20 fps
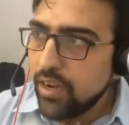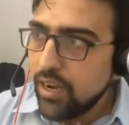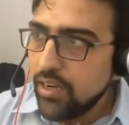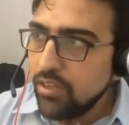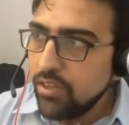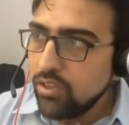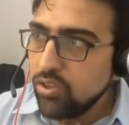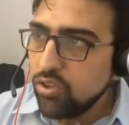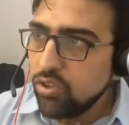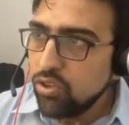
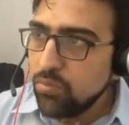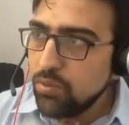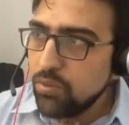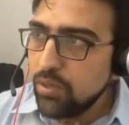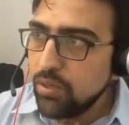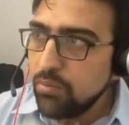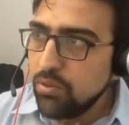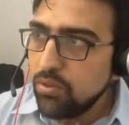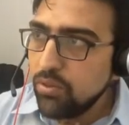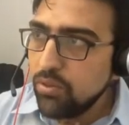and you should
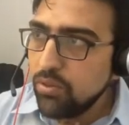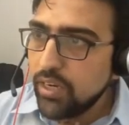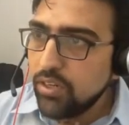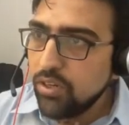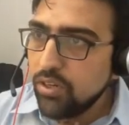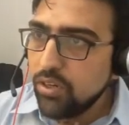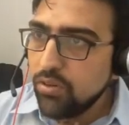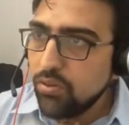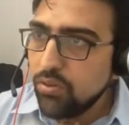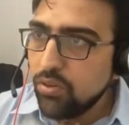be able to
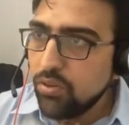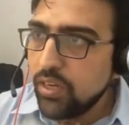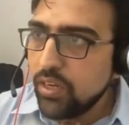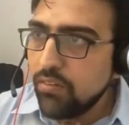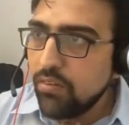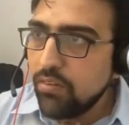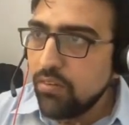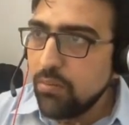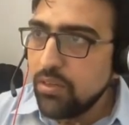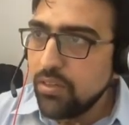get your own
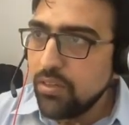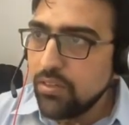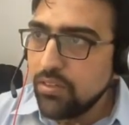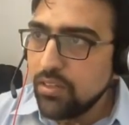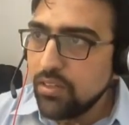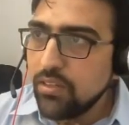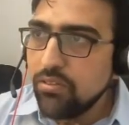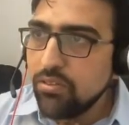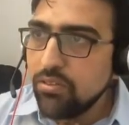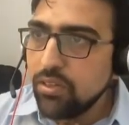developer
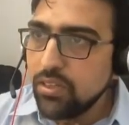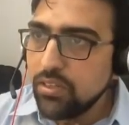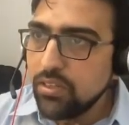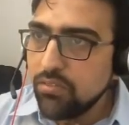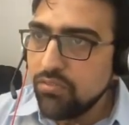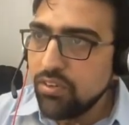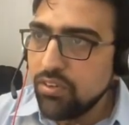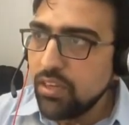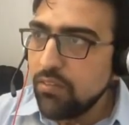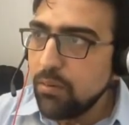instance. So
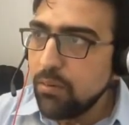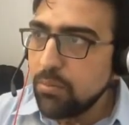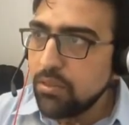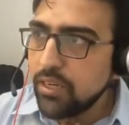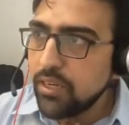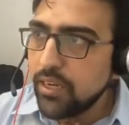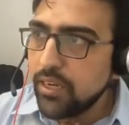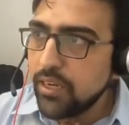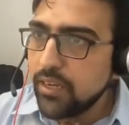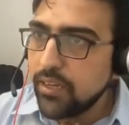it's a free
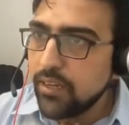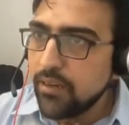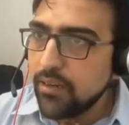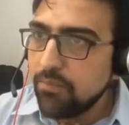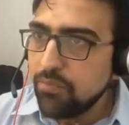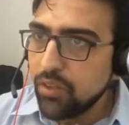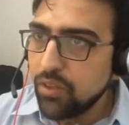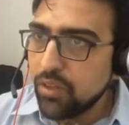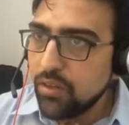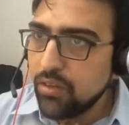website,
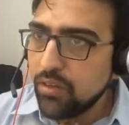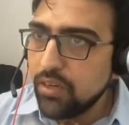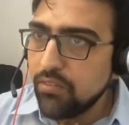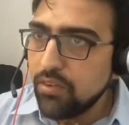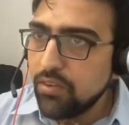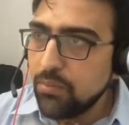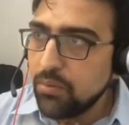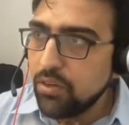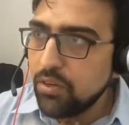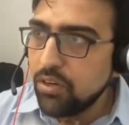
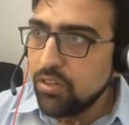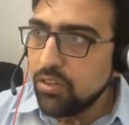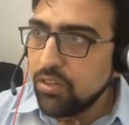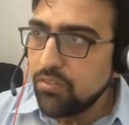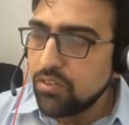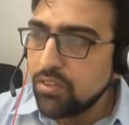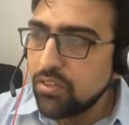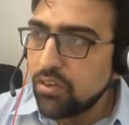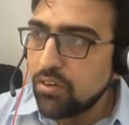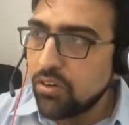
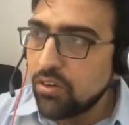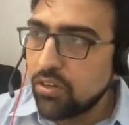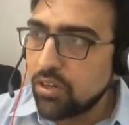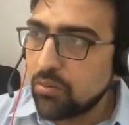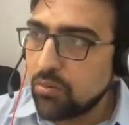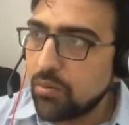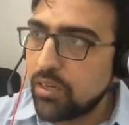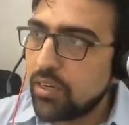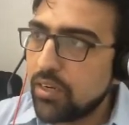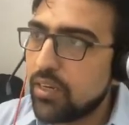
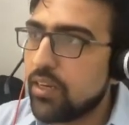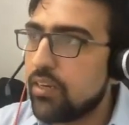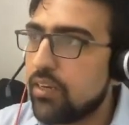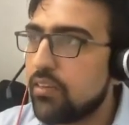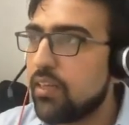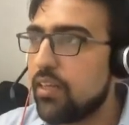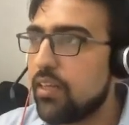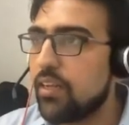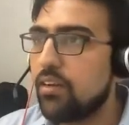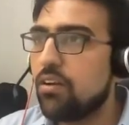developer.servicenow.com, and
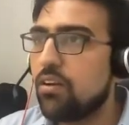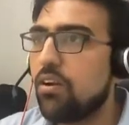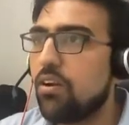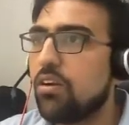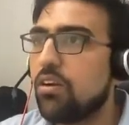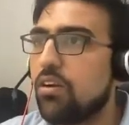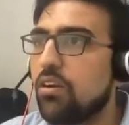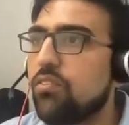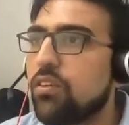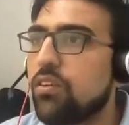here there are a
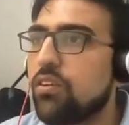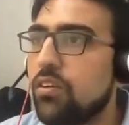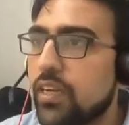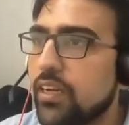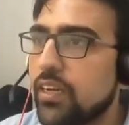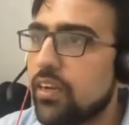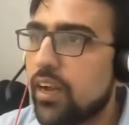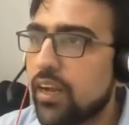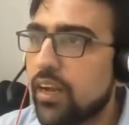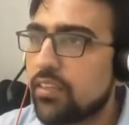lot of
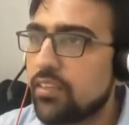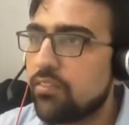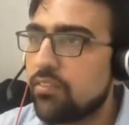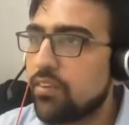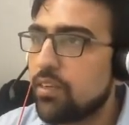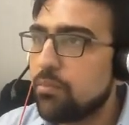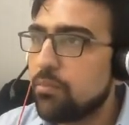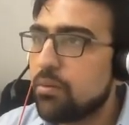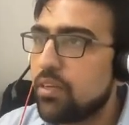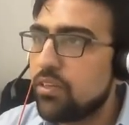learning tracks
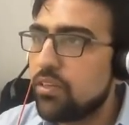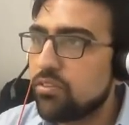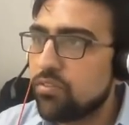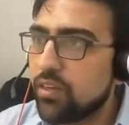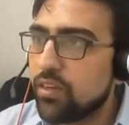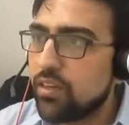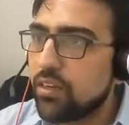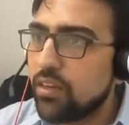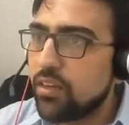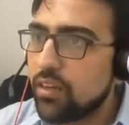available as
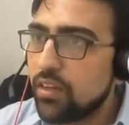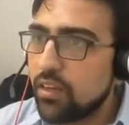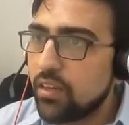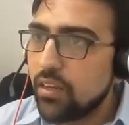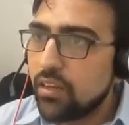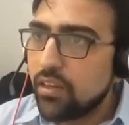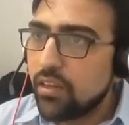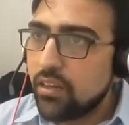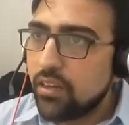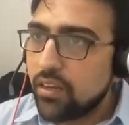well.
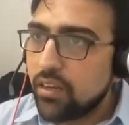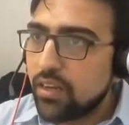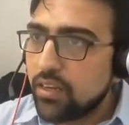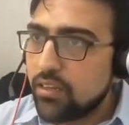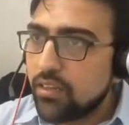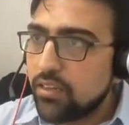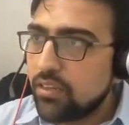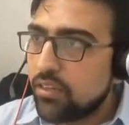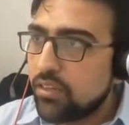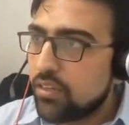
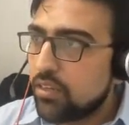I'll